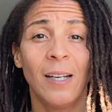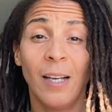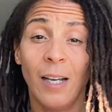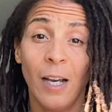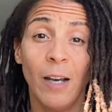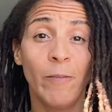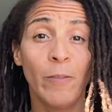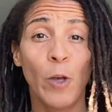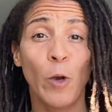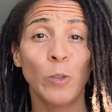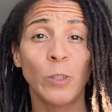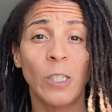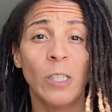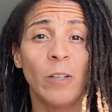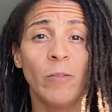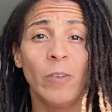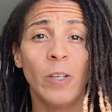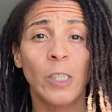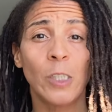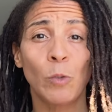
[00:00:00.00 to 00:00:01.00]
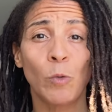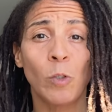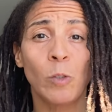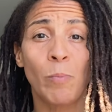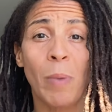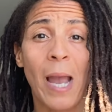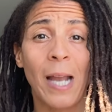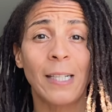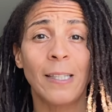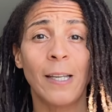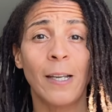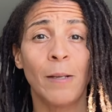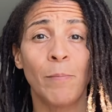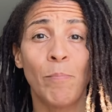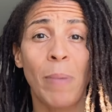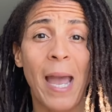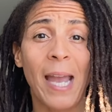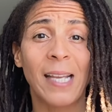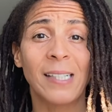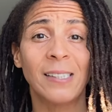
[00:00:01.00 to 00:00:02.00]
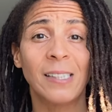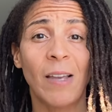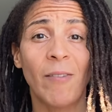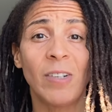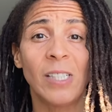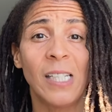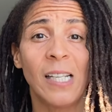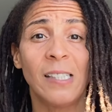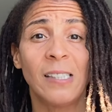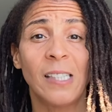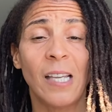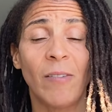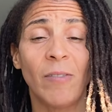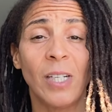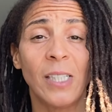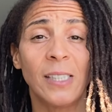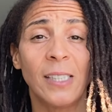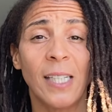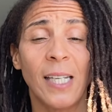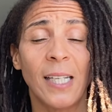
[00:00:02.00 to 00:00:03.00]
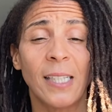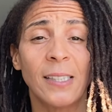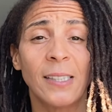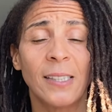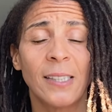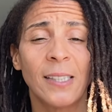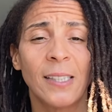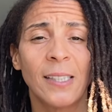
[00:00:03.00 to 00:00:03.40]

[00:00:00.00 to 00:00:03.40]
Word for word: of those individuals back there back in 1776.